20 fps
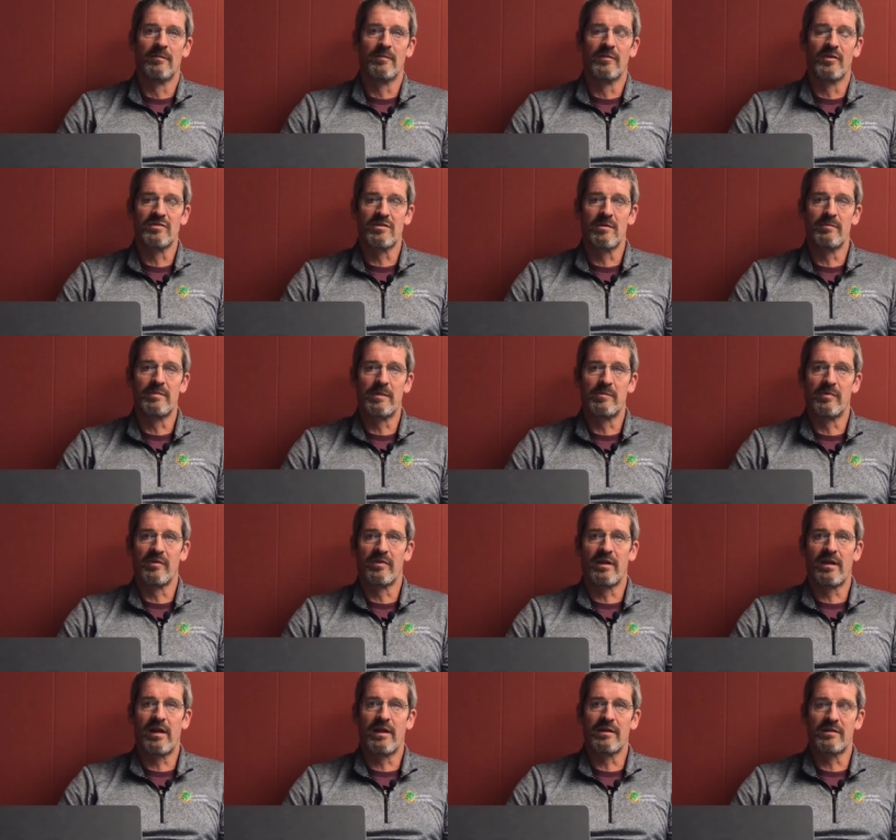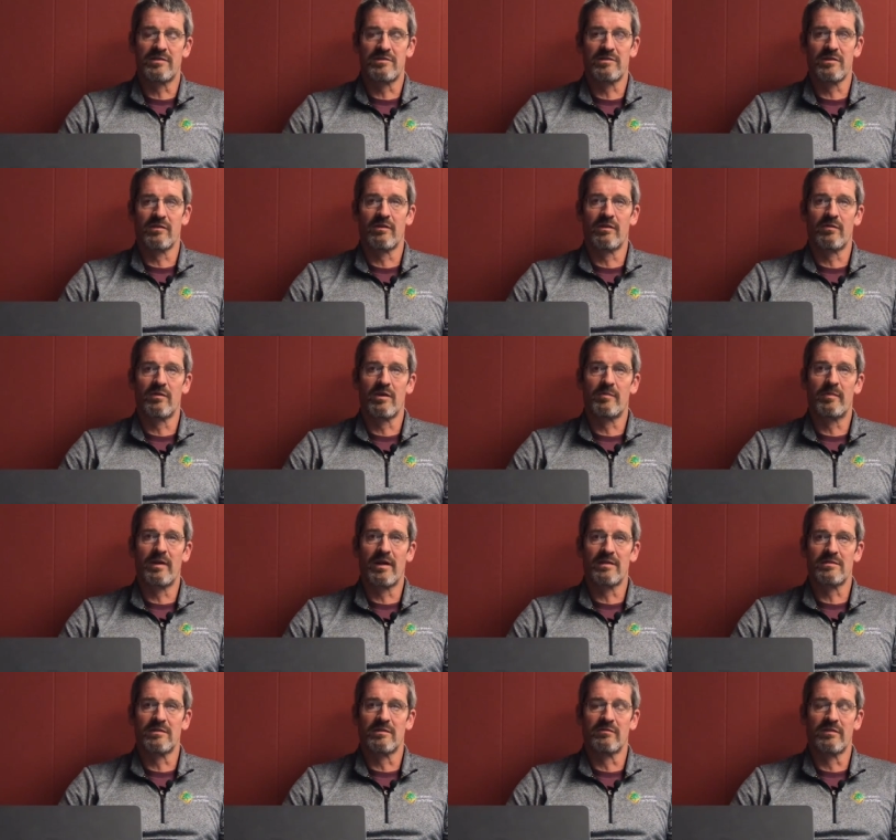There's some people that I disagree with, but
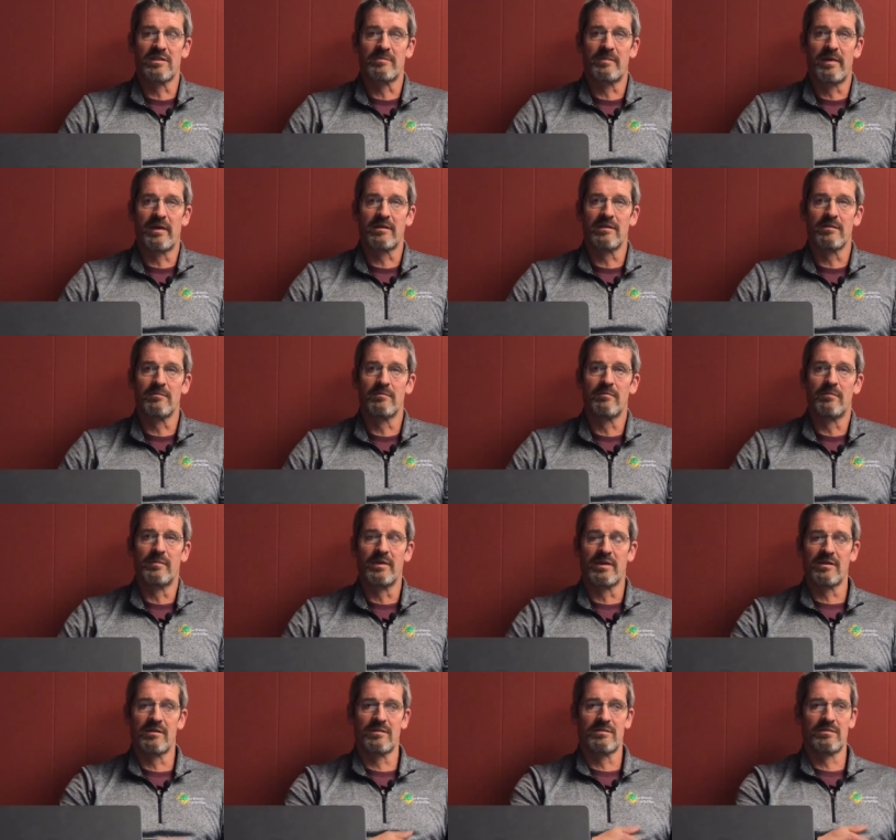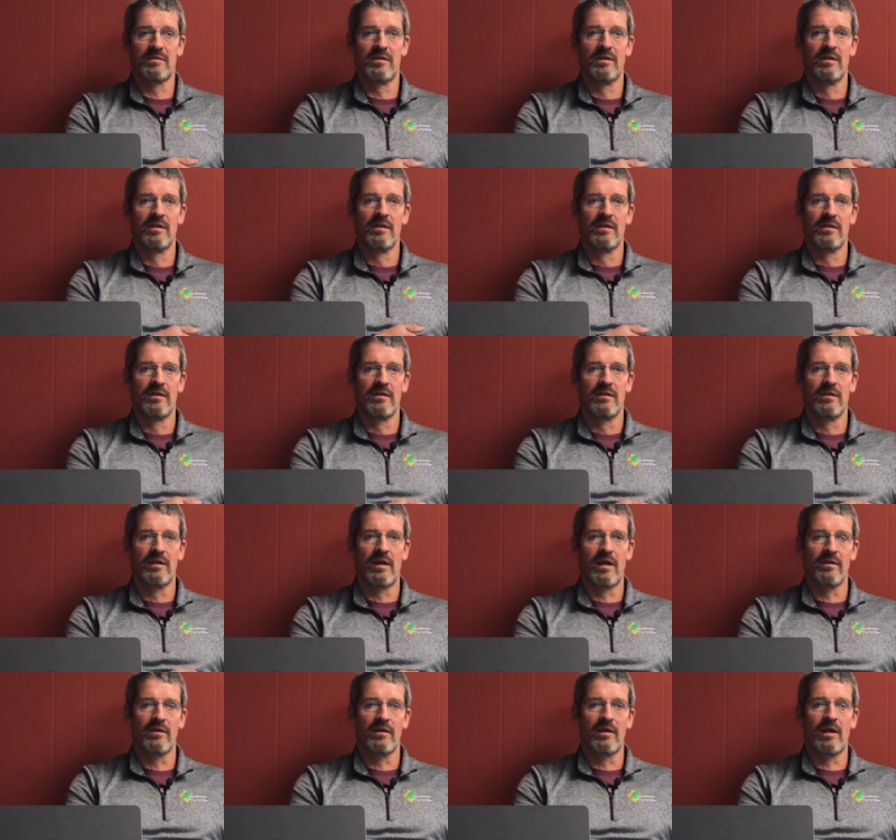I still respect them because
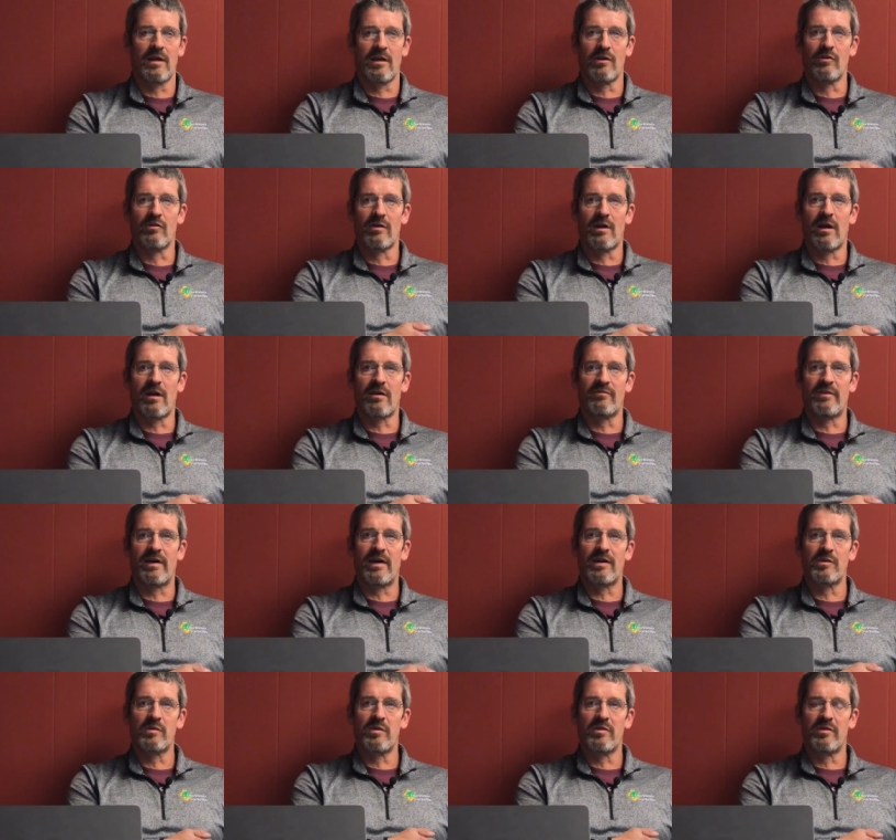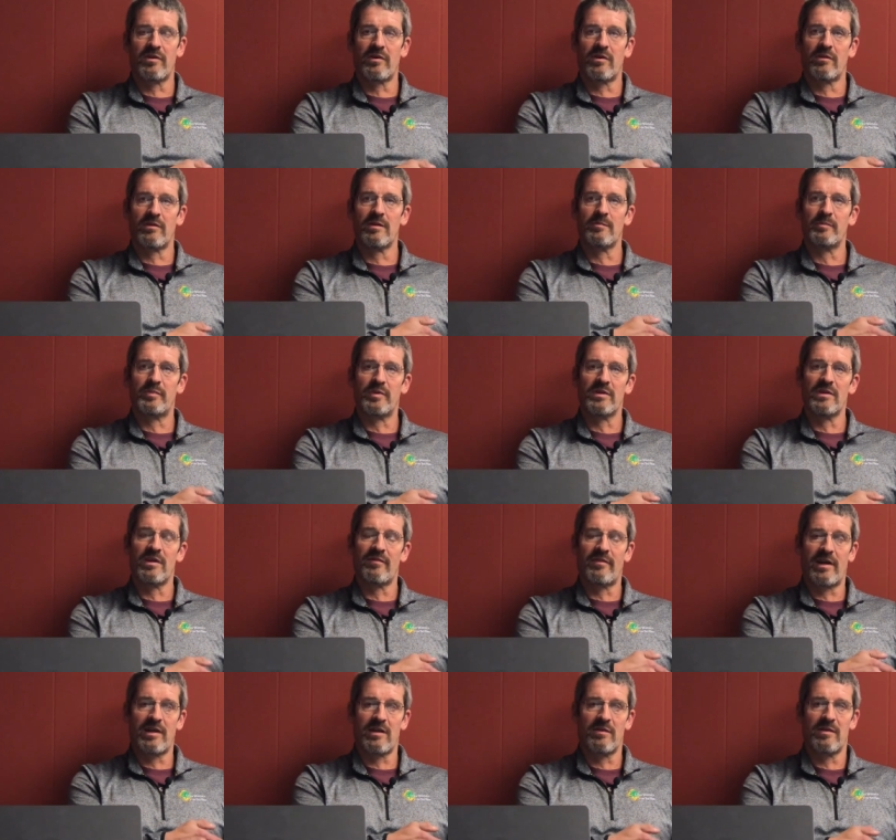I value their input and I
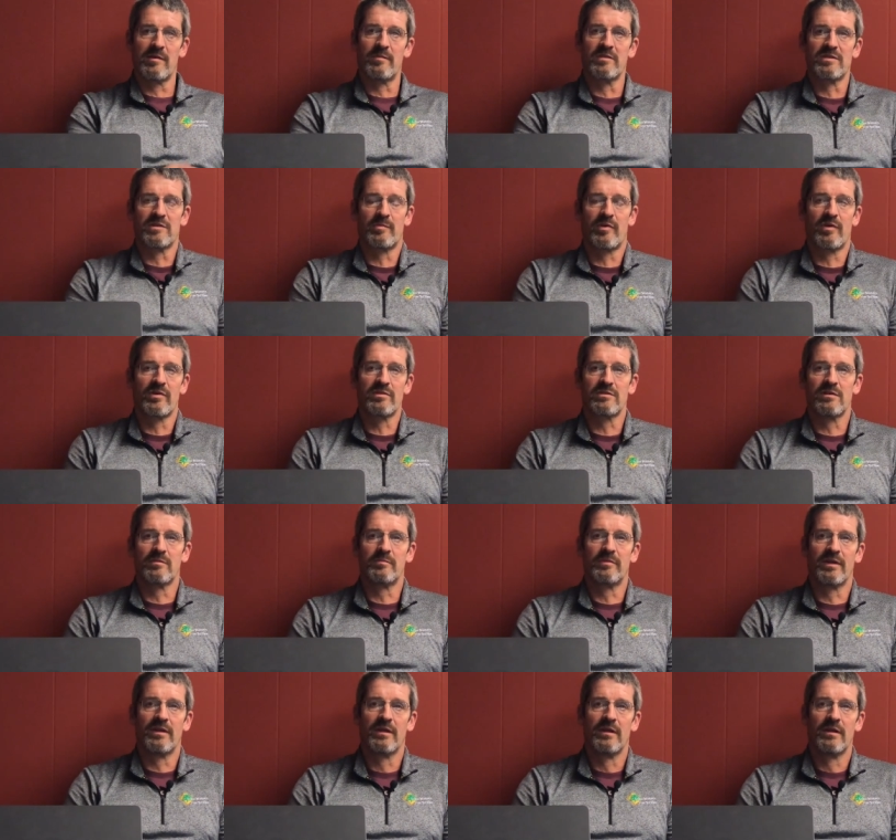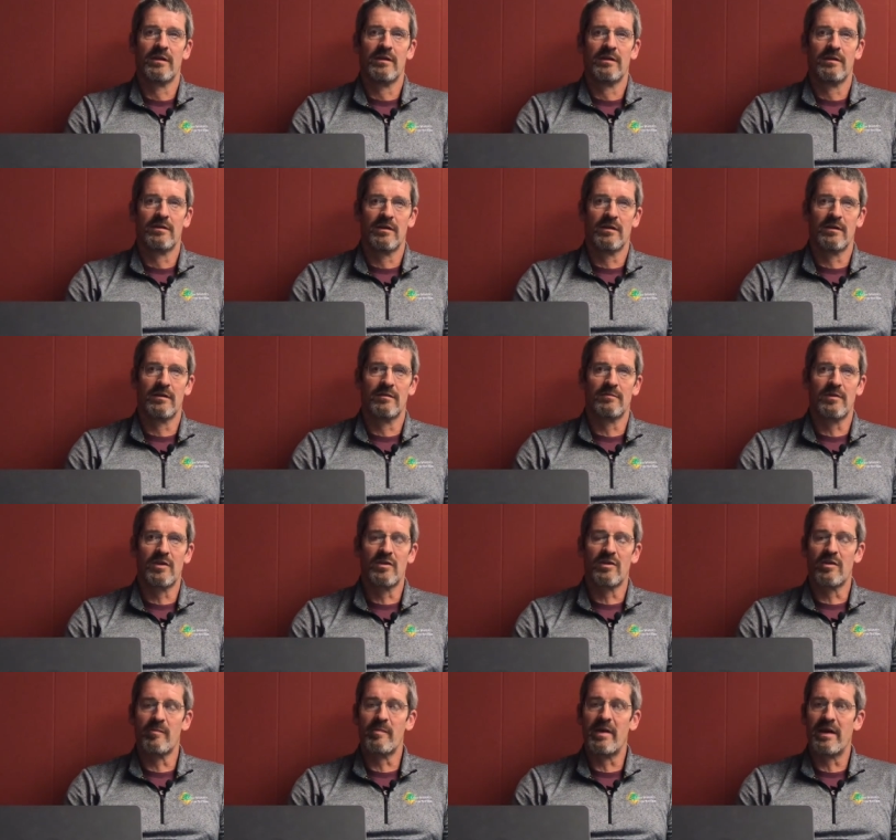value them as a person. But
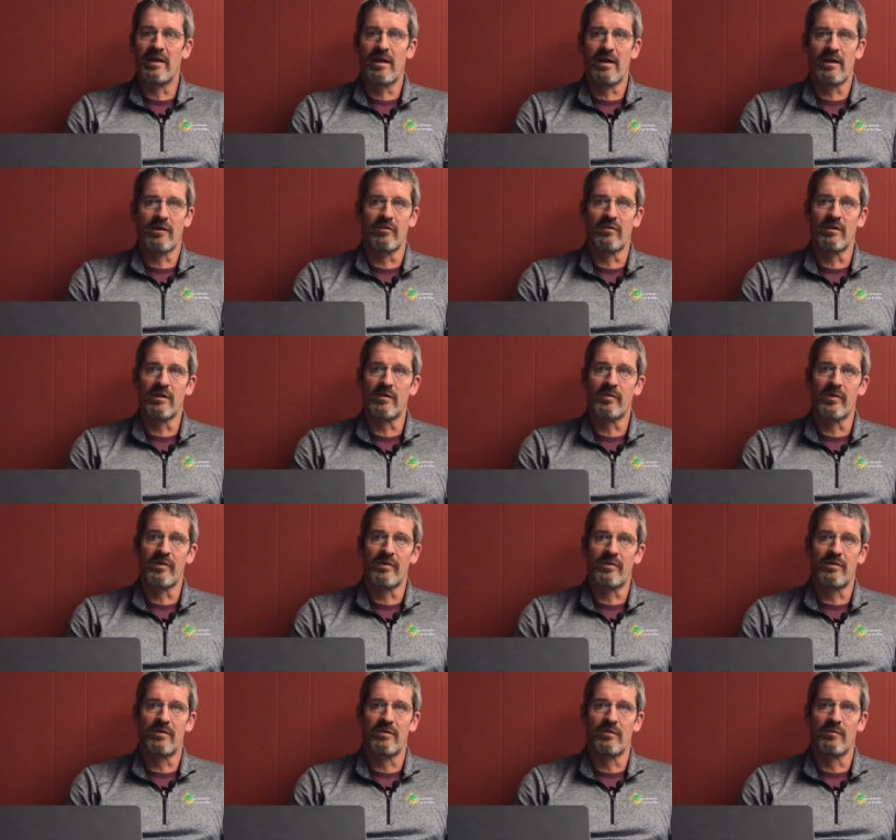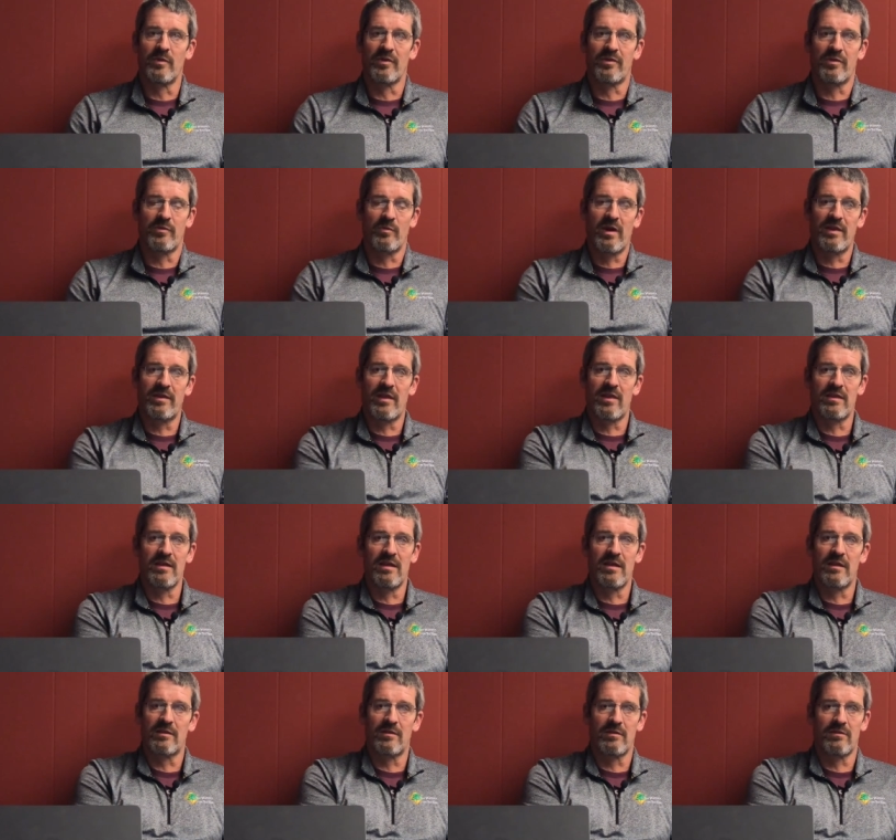you may not agree with the way they
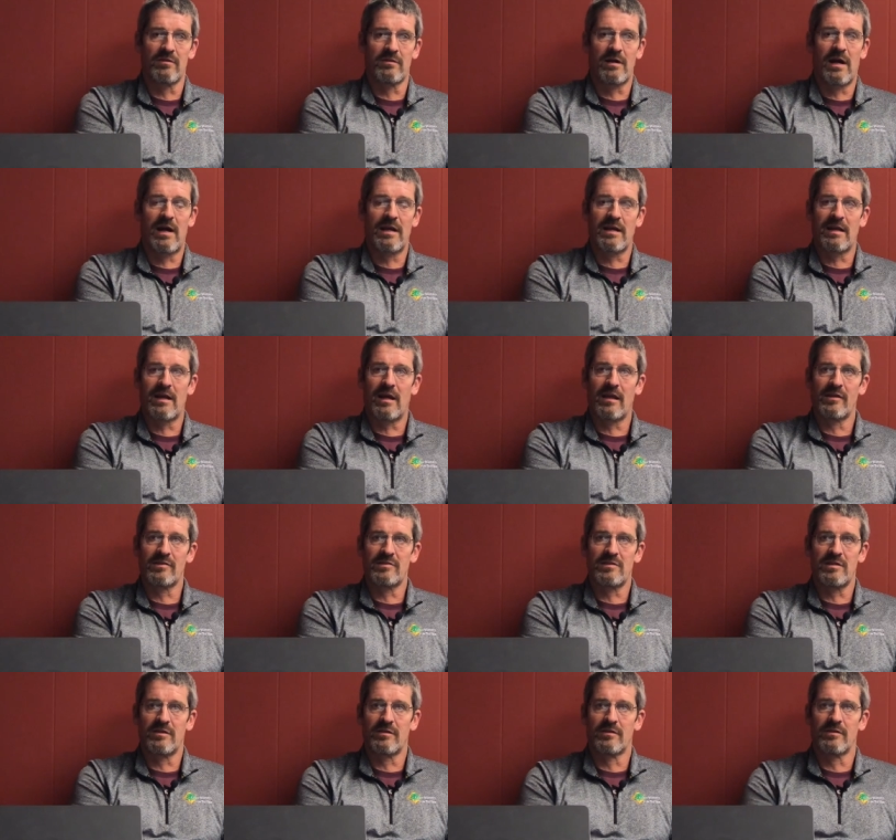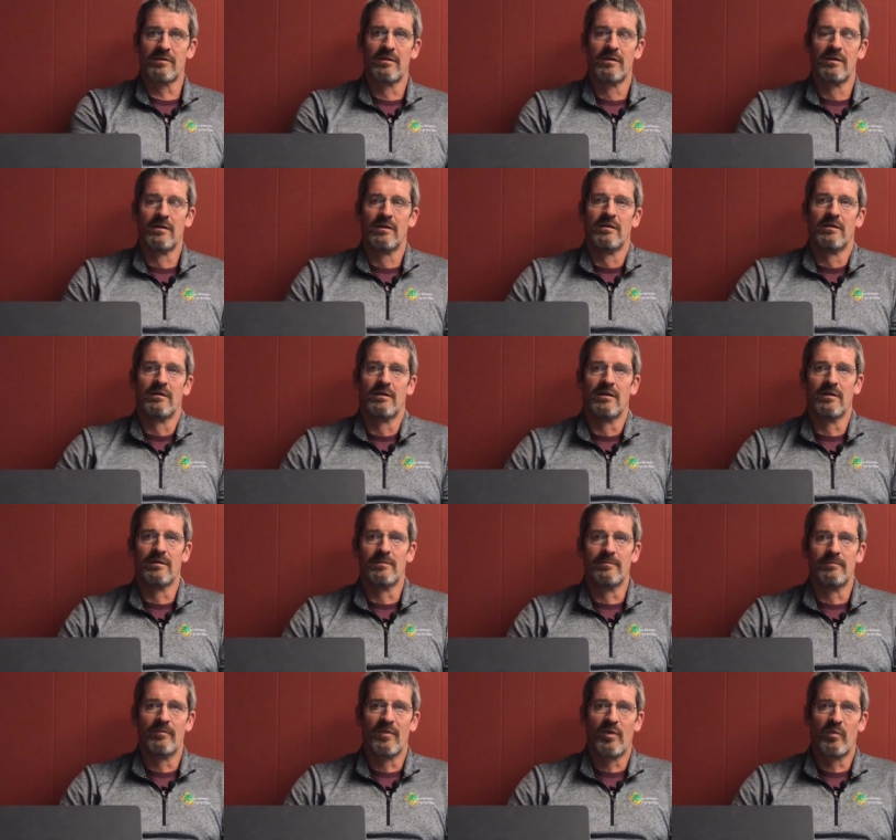think, their ideology,
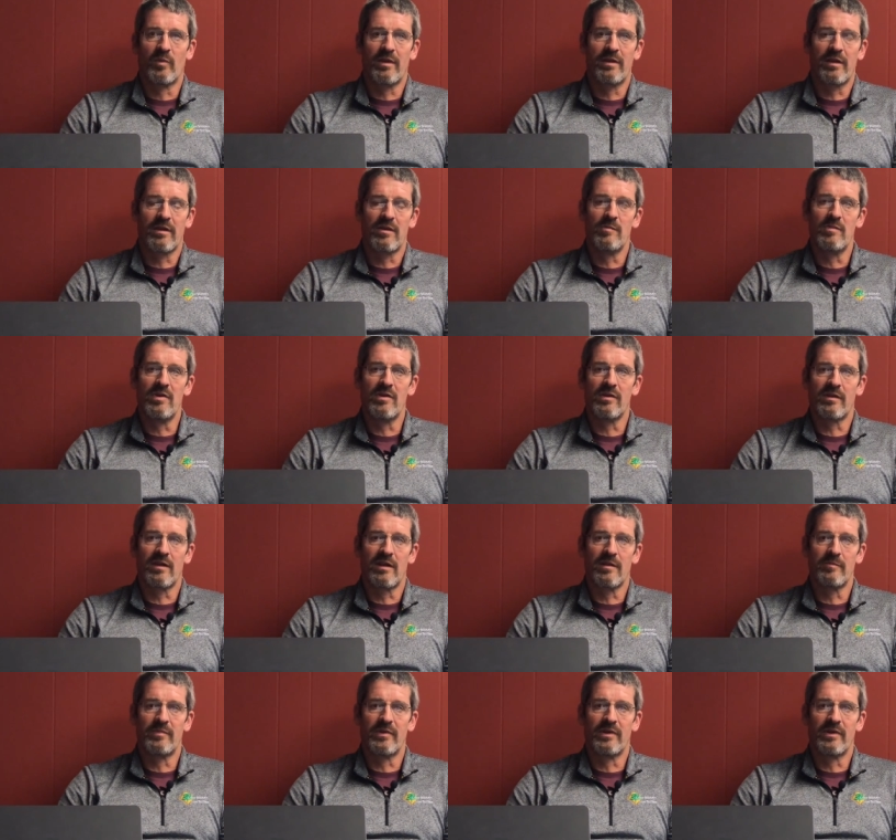the way they communicate.